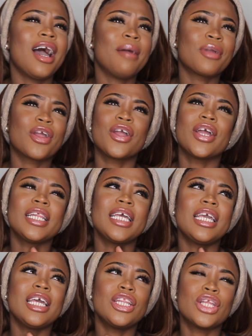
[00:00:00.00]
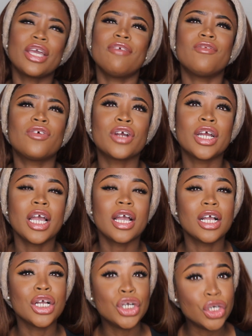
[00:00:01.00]
I'm currently looking for
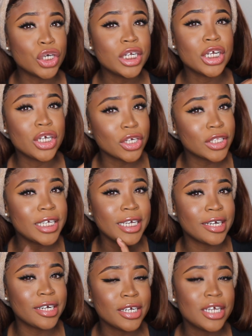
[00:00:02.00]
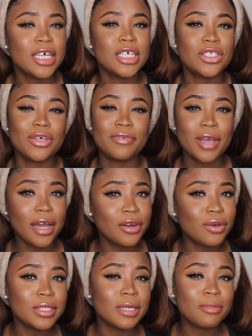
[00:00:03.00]
good curly hair. So if y'all
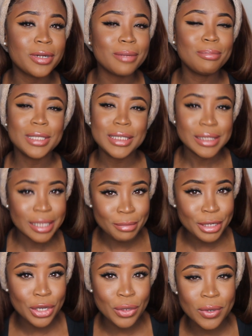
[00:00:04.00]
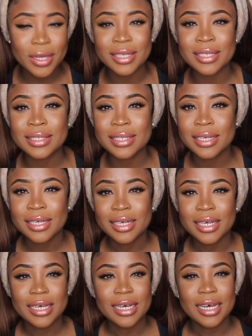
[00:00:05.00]
know somewhere, please let me know, because
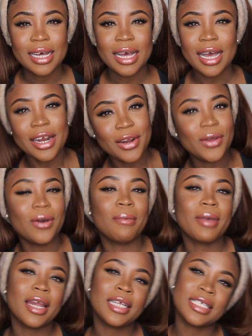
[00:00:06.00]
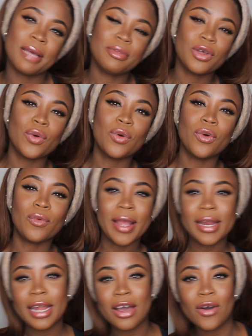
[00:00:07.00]
I don't know, I'm kind of skeptical
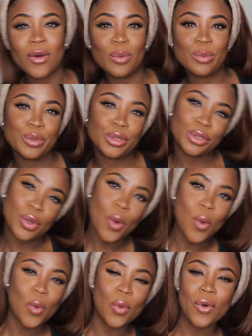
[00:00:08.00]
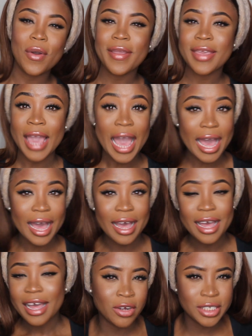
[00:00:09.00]
right now. So yeah.
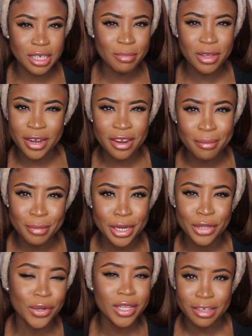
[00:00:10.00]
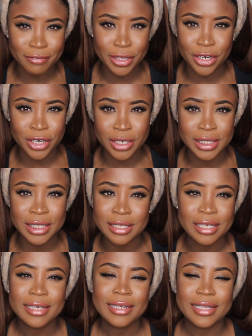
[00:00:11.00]
Or tell me a hair company you're loving currently
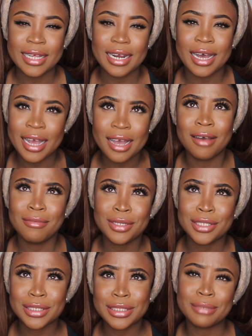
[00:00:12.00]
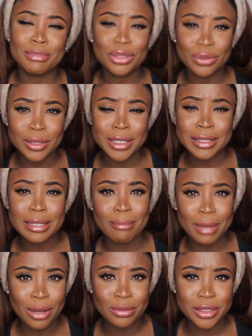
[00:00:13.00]
that I obviously am clueless
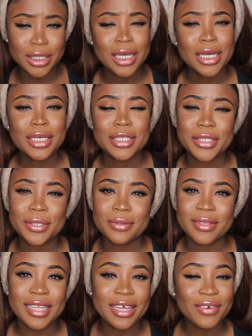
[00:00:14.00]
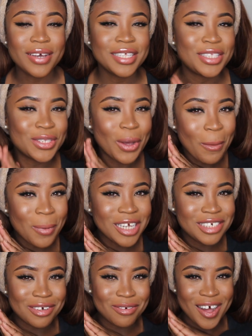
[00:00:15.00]
about. So thank you guys so
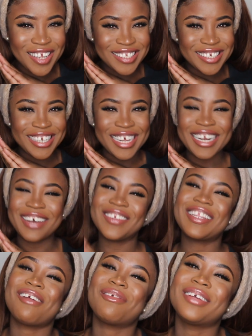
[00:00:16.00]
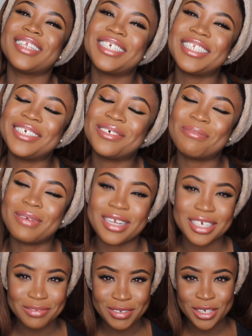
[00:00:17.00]
much for watching, and I will definitely see you in my
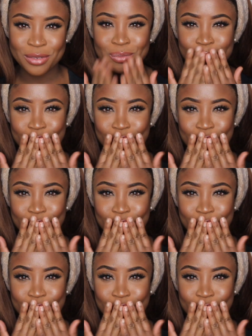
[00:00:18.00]
next video.